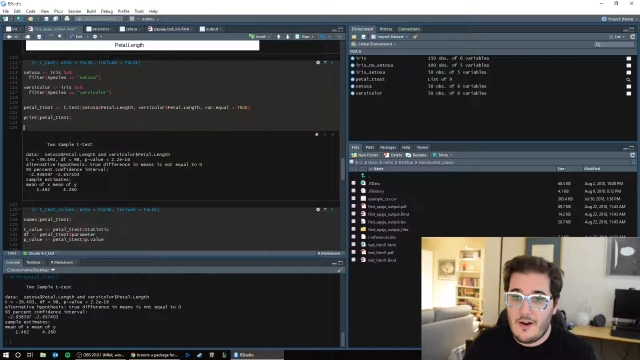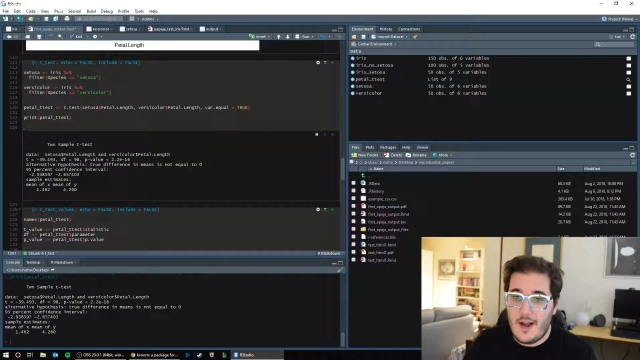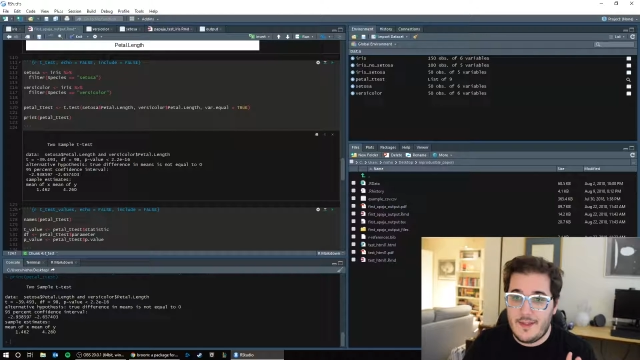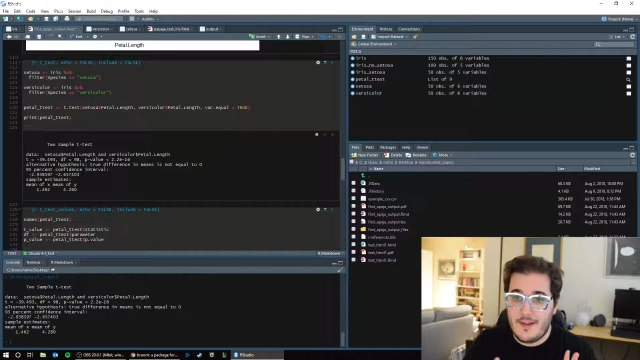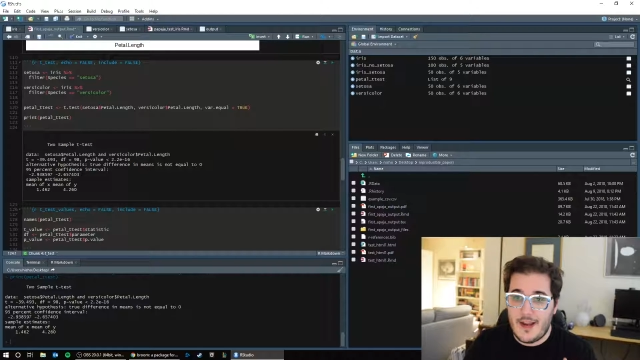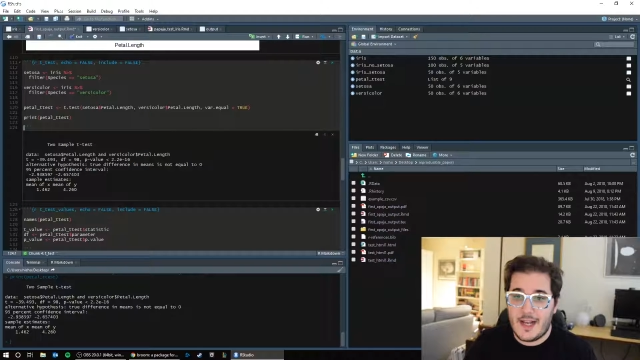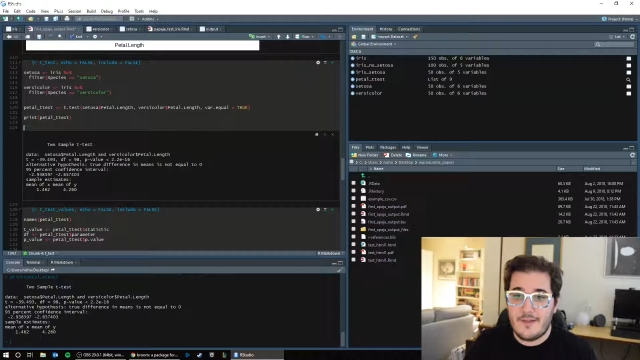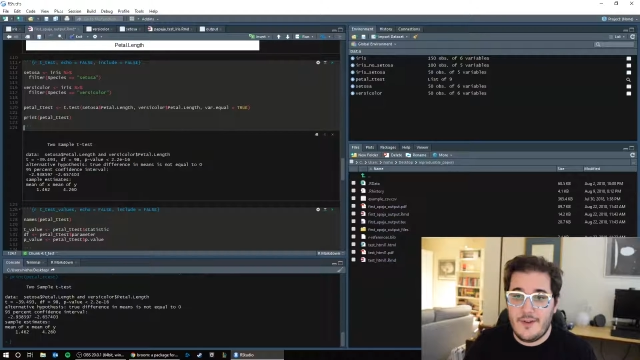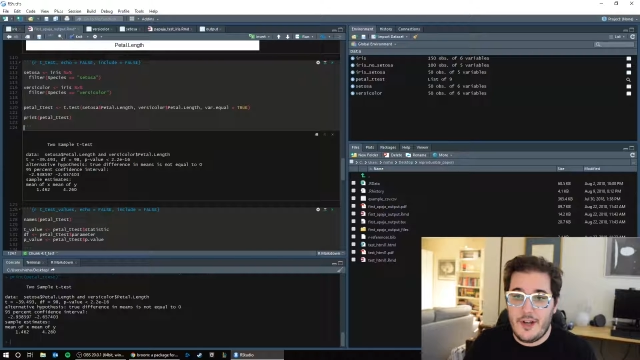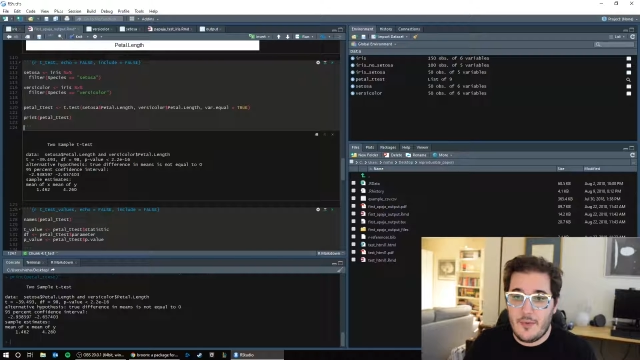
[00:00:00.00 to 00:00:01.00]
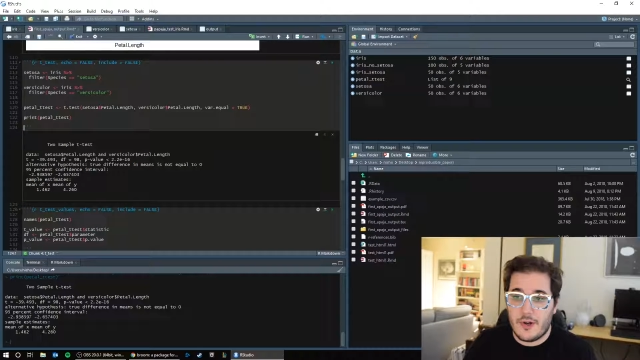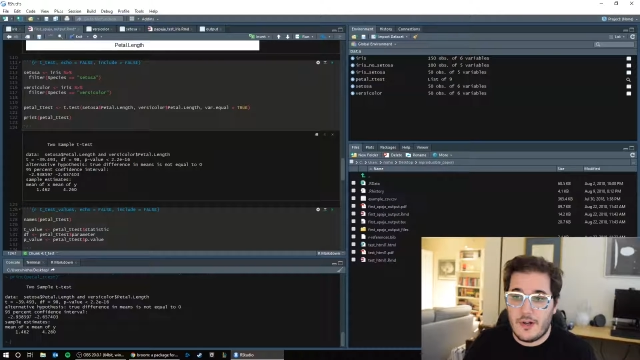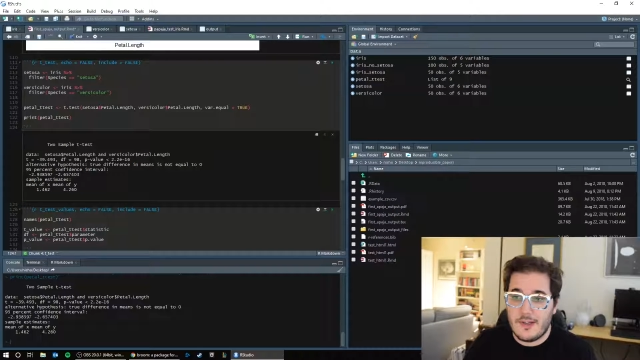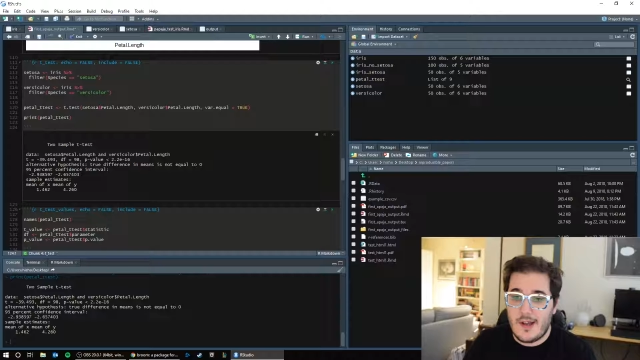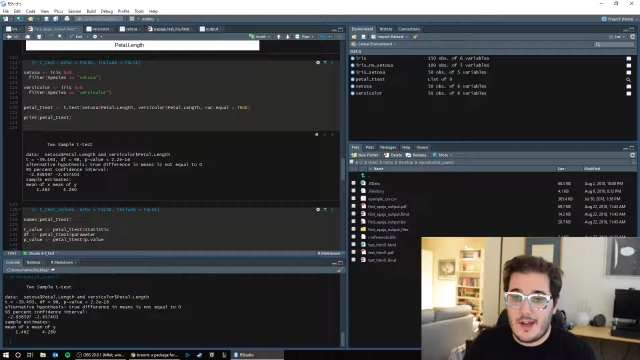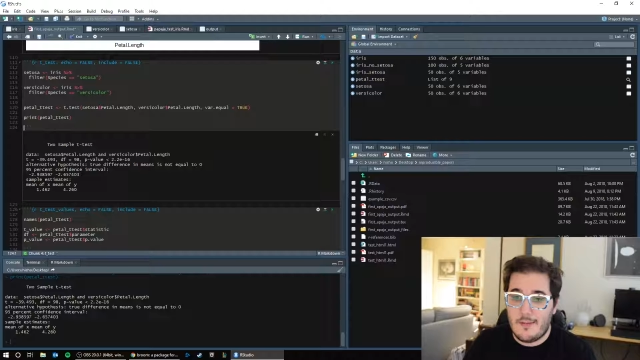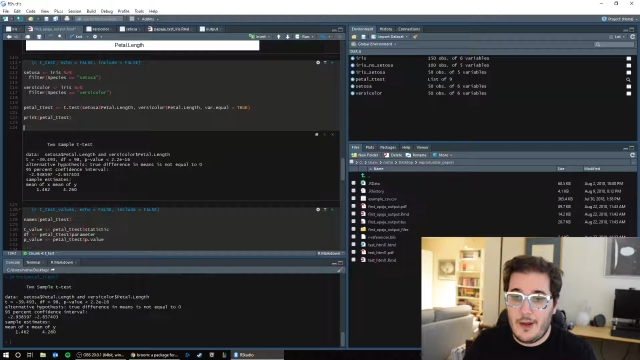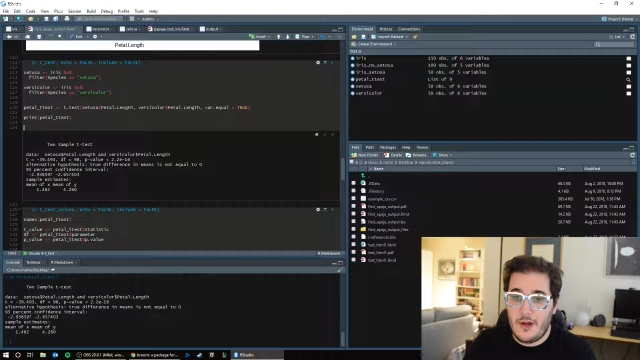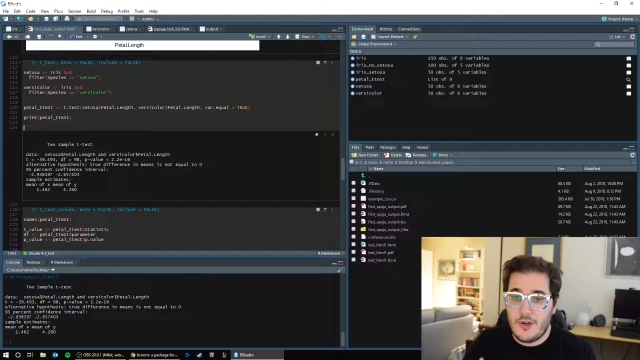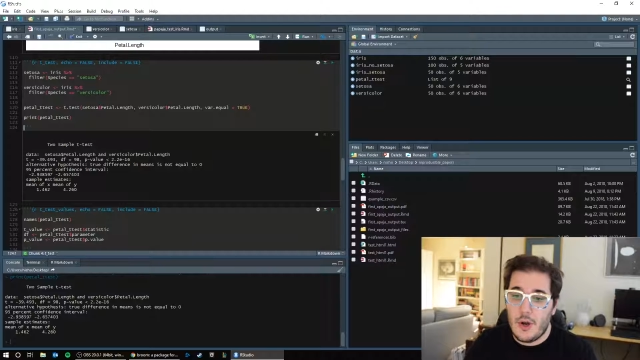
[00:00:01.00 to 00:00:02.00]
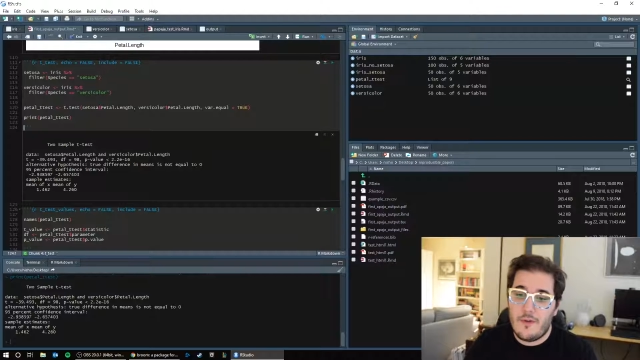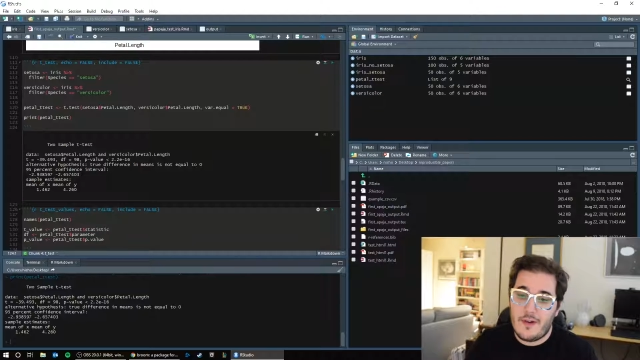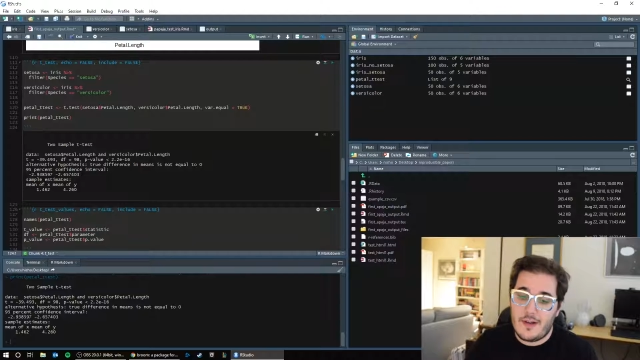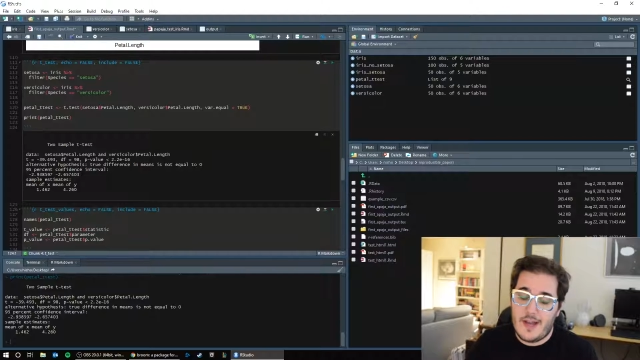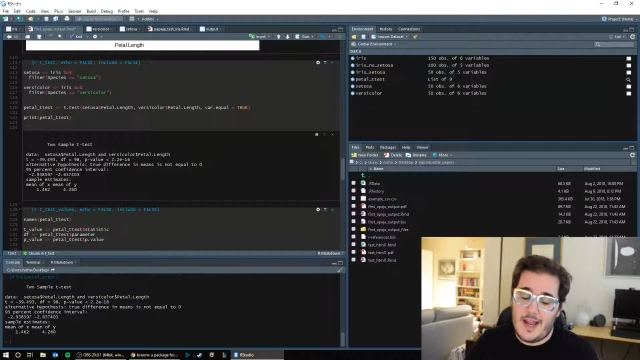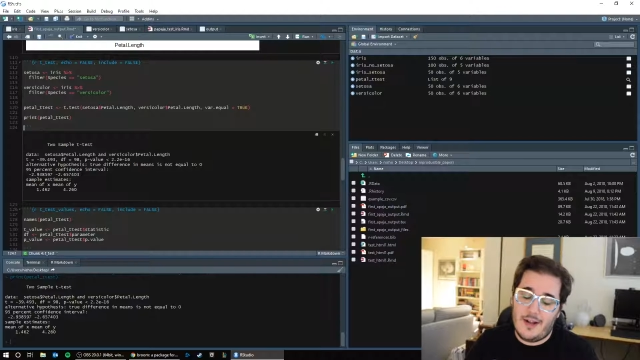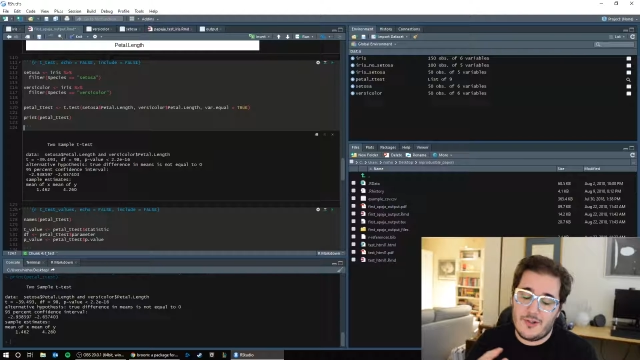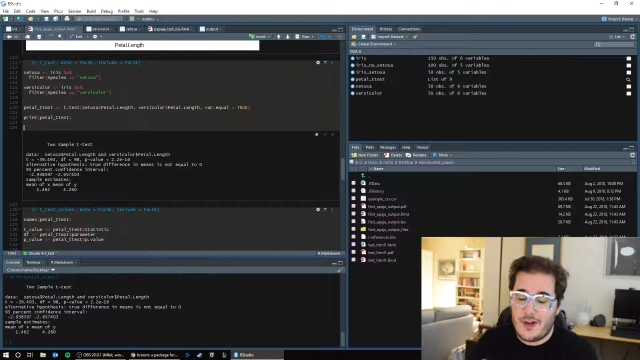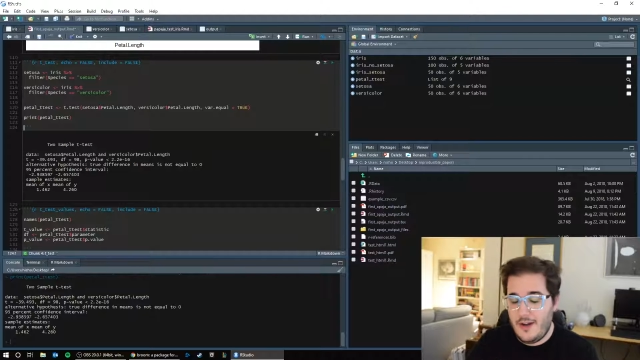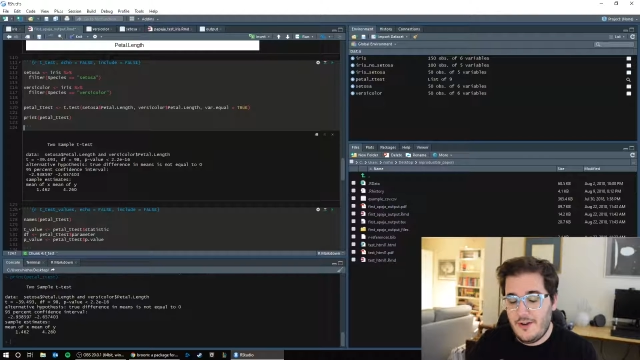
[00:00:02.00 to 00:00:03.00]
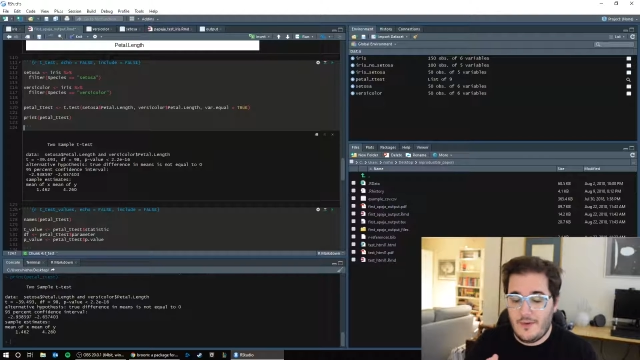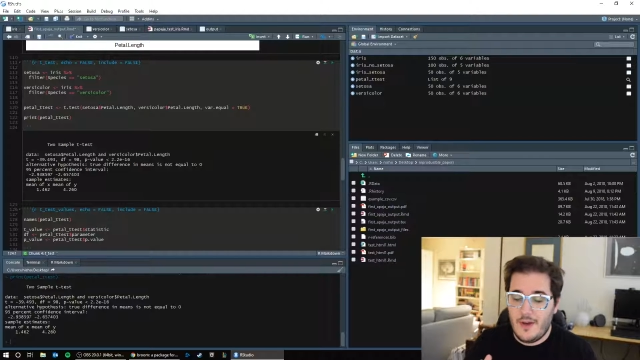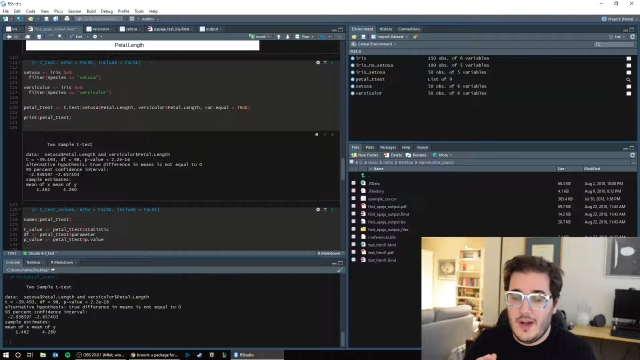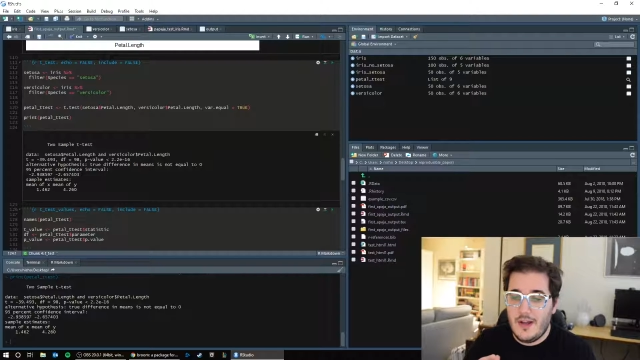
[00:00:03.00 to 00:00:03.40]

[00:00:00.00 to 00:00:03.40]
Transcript: And the next video, we're going to talk about ANOVA, and I'll try to do